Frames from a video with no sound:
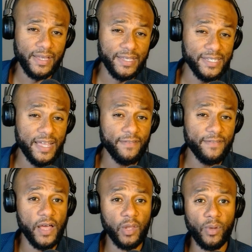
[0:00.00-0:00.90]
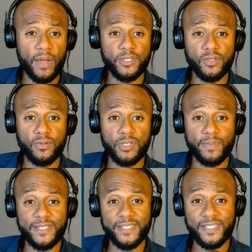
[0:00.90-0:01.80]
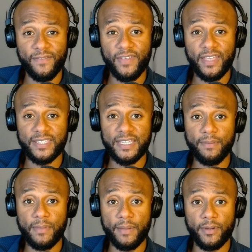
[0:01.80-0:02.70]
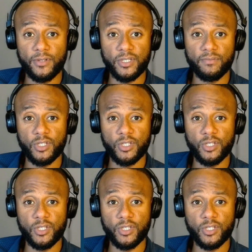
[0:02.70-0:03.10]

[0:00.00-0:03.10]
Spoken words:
Assign follow-up to specific team members.